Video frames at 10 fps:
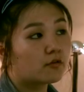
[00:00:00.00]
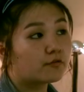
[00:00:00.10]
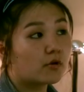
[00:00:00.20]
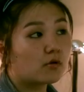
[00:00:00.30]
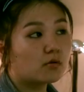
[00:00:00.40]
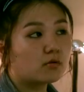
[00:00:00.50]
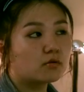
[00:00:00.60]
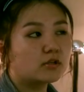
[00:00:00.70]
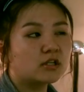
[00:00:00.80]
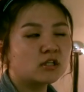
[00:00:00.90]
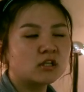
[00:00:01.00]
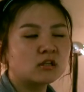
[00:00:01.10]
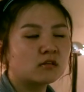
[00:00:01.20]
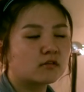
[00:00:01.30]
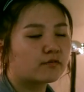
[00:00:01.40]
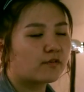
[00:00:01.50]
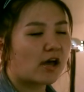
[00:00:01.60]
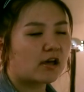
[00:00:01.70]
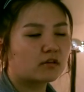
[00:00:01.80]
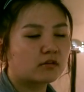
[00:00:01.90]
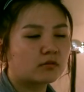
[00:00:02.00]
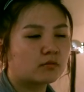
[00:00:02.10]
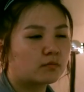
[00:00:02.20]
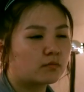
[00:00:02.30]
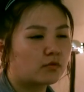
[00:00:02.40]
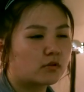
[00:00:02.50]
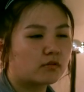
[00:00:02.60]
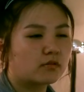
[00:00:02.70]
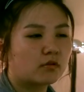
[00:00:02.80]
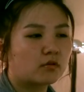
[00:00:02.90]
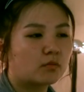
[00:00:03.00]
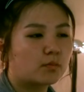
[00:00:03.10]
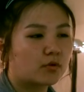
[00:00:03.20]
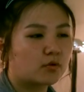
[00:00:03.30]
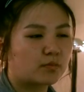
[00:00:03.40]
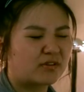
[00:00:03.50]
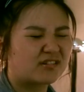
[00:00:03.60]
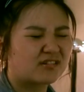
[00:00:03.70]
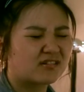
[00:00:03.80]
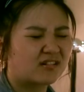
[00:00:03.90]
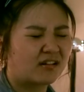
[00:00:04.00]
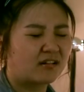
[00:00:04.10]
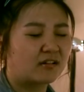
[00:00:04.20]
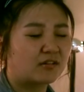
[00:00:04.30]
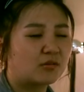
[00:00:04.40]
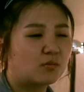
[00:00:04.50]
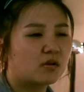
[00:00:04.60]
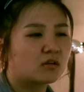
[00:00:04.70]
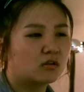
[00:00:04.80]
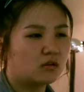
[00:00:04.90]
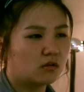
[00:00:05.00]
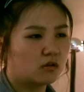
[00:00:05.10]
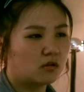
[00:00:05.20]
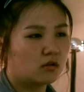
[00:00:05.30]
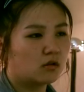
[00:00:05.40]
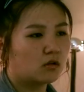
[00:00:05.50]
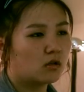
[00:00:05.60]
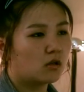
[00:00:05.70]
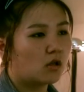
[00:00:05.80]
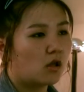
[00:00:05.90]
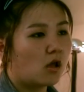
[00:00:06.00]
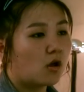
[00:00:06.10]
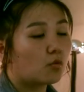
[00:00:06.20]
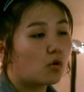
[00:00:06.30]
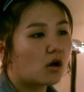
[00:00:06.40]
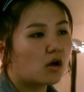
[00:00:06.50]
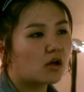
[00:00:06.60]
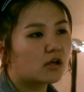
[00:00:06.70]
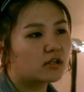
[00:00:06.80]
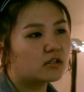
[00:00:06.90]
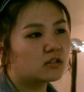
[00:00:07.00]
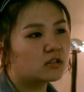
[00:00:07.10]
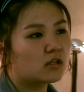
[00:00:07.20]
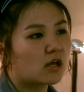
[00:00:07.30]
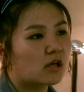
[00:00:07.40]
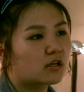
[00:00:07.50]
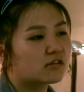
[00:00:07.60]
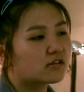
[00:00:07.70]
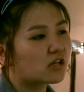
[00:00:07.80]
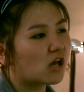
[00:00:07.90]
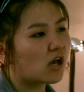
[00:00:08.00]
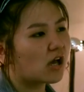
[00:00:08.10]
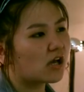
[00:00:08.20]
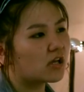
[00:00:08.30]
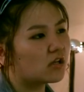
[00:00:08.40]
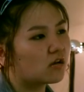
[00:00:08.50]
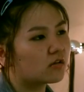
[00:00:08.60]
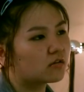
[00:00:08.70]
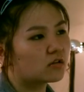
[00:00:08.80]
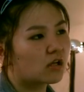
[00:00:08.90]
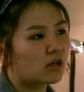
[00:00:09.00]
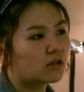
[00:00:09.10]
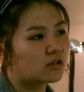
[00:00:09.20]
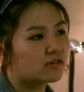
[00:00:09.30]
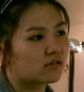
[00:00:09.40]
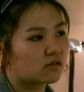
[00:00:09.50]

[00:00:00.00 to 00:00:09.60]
Floating in the vacuum with no purpose, not a one. Why in the night sky are the lights